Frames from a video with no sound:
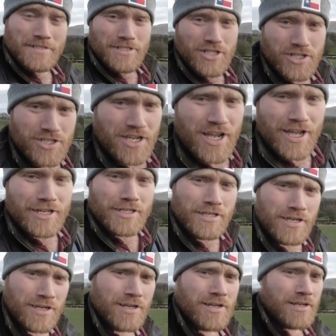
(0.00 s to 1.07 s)
Cheers guys,
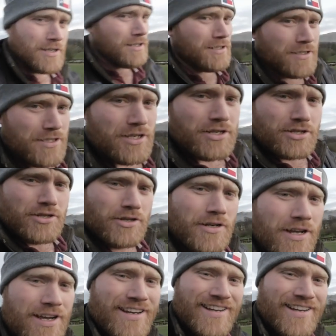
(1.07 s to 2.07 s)
see you soon.